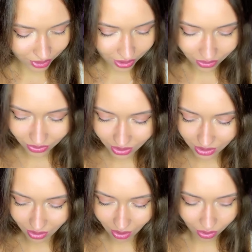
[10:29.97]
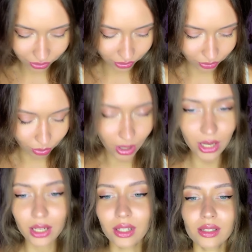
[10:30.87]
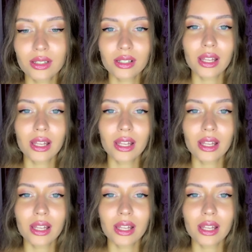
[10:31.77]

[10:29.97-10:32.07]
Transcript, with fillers: I love that song. Why it's